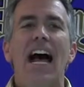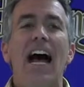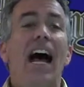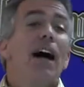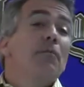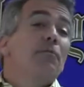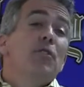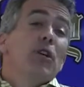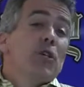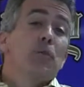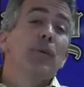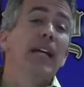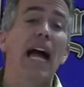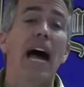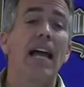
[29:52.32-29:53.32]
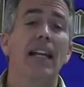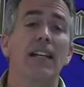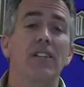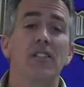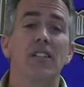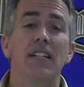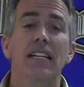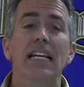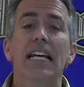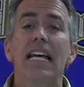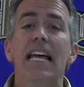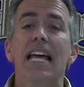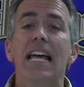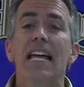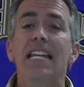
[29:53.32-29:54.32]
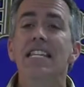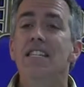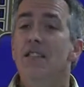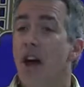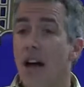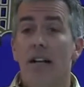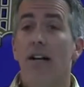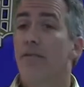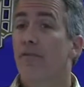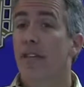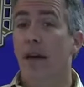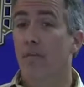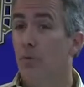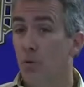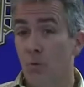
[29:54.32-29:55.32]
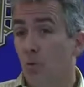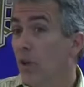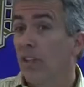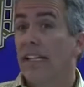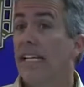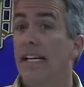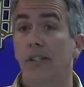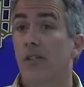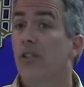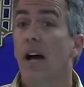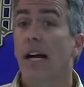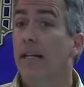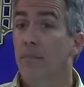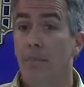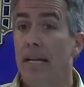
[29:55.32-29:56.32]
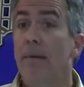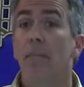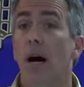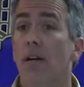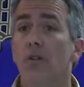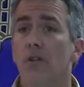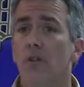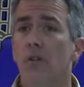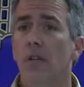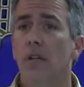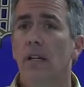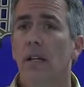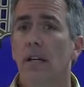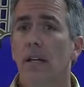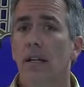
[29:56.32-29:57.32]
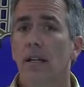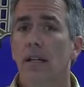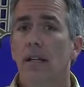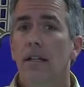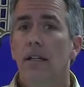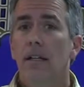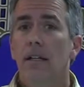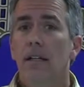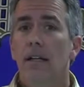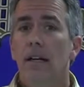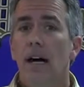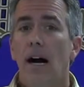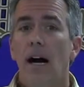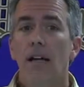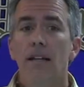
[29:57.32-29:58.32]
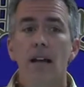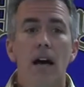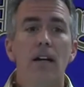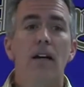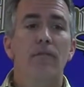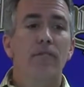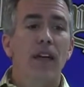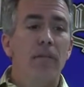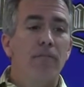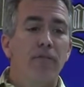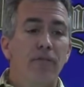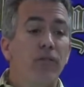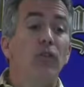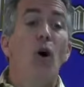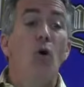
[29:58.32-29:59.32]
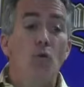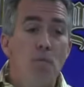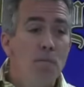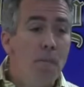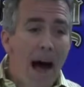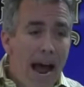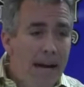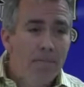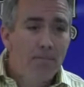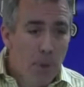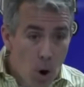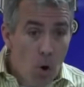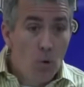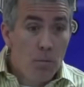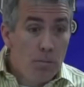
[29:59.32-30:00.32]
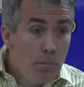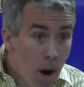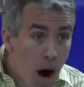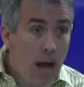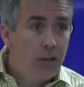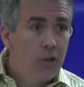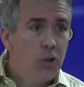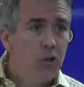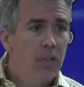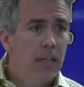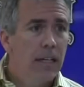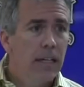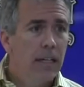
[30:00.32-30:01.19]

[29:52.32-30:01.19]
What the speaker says: I'll just be honest. None of them really excite me much. None of them float my boat much.